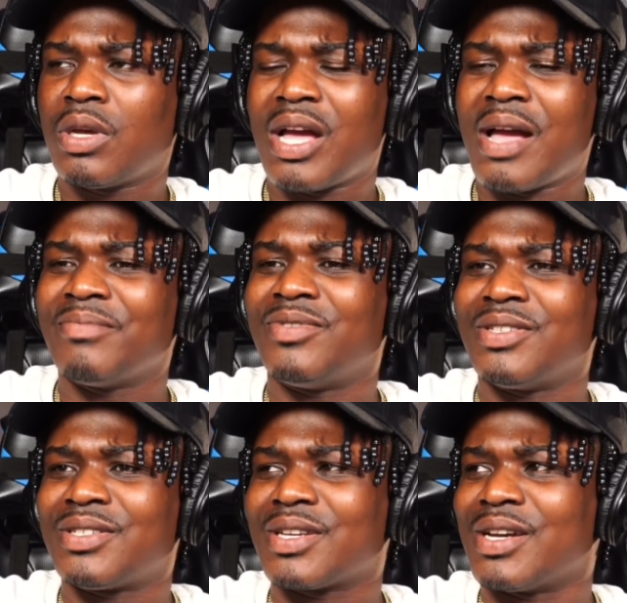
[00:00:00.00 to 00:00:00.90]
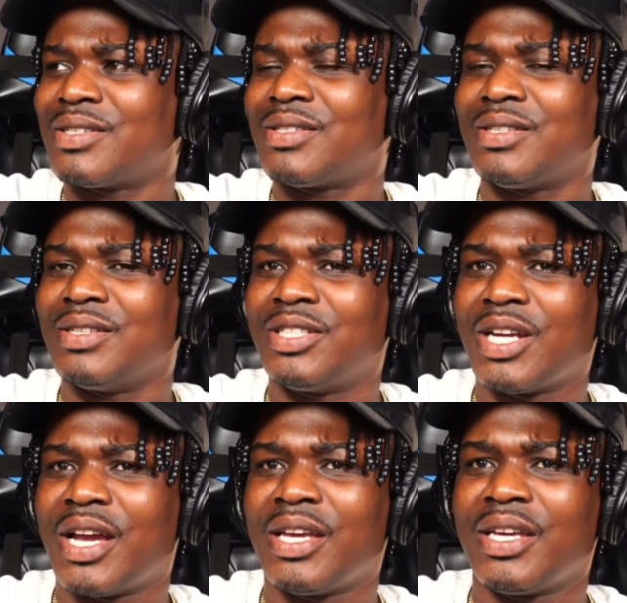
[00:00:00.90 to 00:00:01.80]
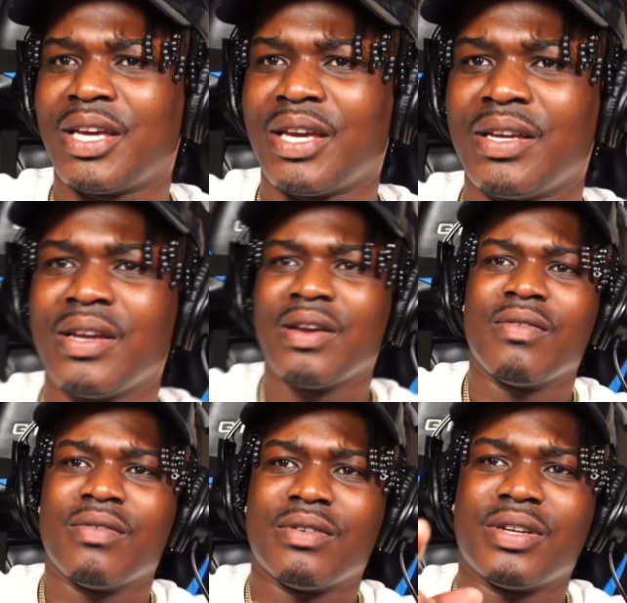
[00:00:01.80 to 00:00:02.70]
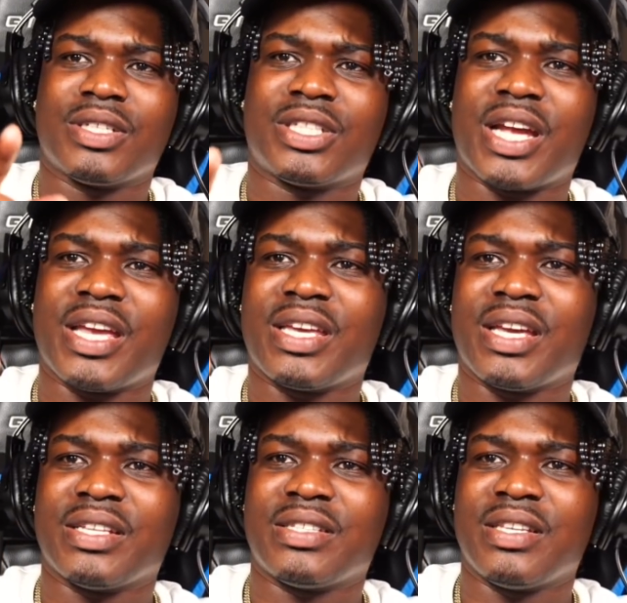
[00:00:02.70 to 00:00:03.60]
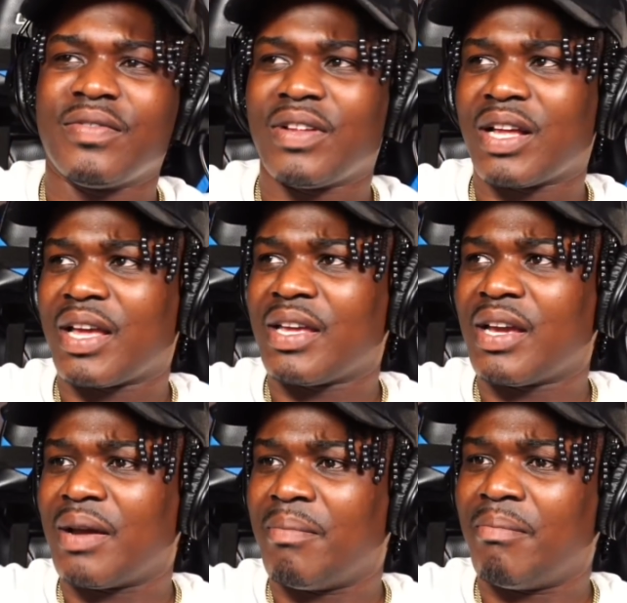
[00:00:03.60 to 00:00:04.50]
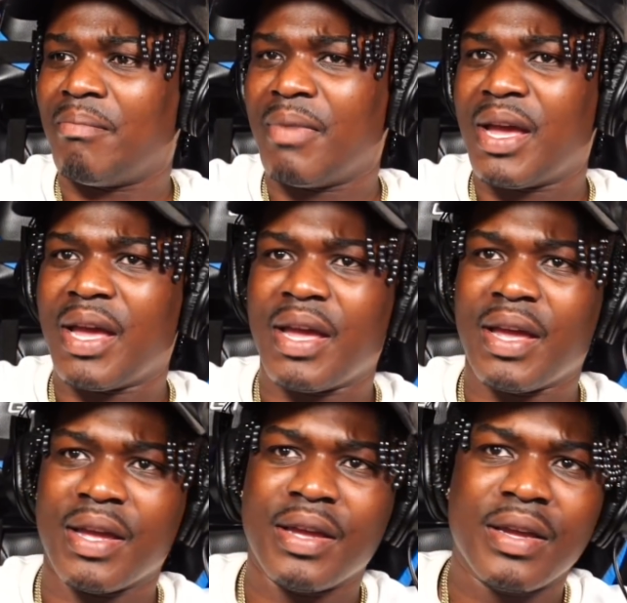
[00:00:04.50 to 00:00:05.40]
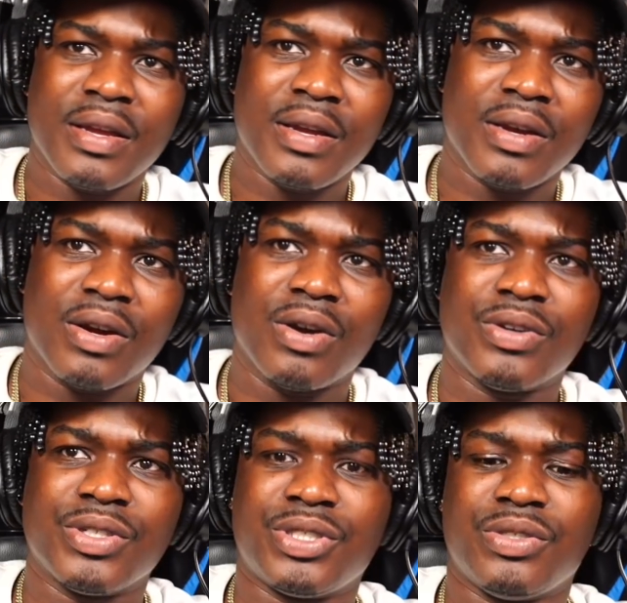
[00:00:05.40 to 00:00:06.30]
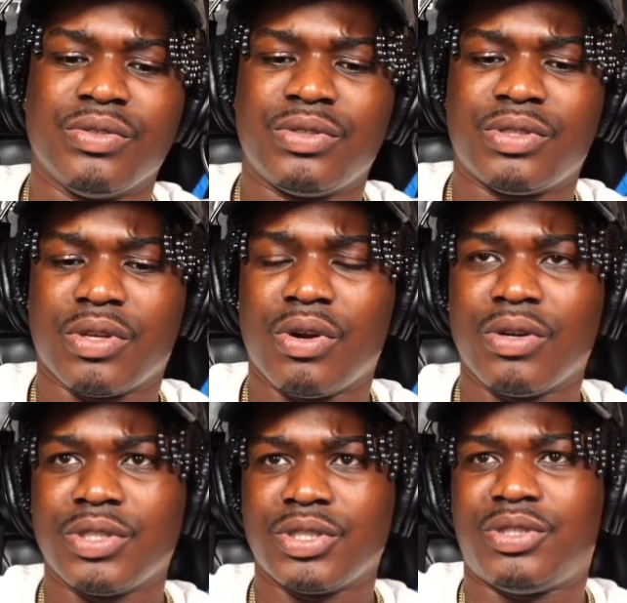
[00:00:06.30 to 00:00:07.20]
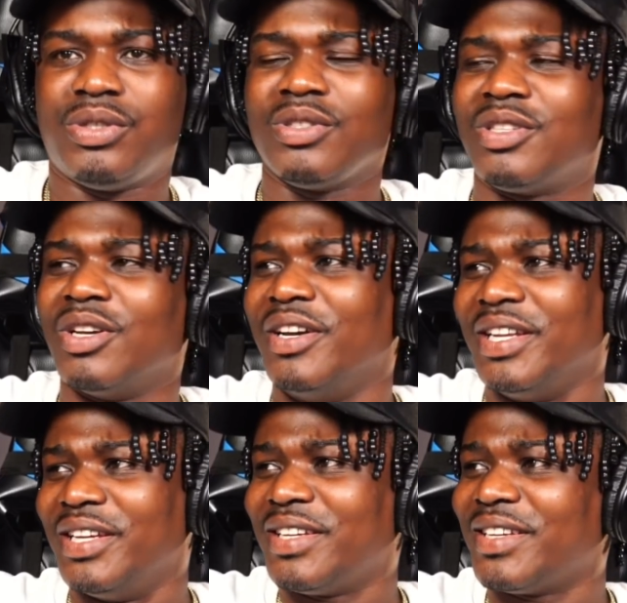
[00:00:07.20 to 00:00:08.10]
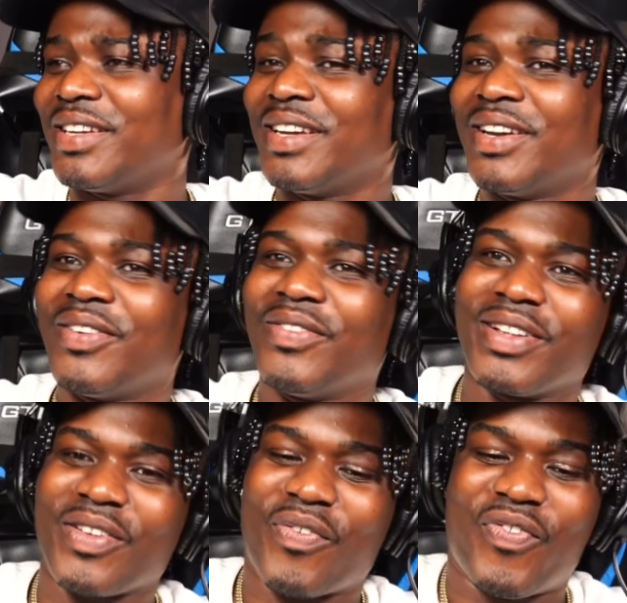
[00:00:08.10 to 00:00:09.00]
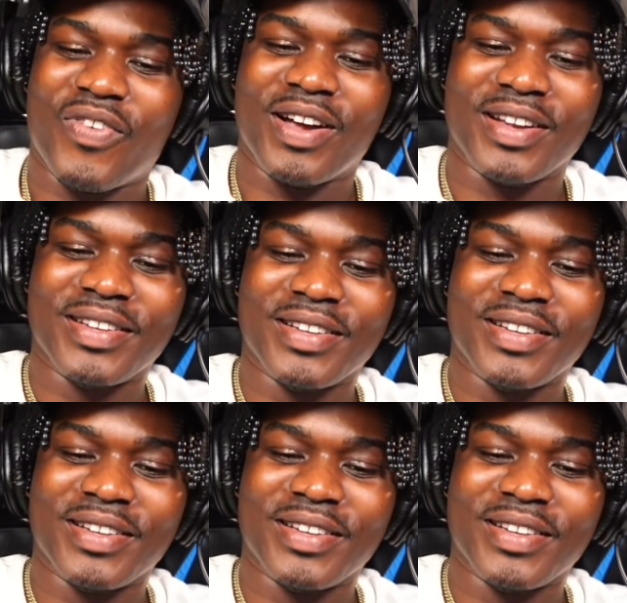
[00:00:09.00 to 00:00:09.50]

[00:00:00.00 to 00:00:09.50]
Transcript: I'm disgusted, Shaike. Look, Shaike teeth look like he got mad orange juice, orange juice on it. What the fuck?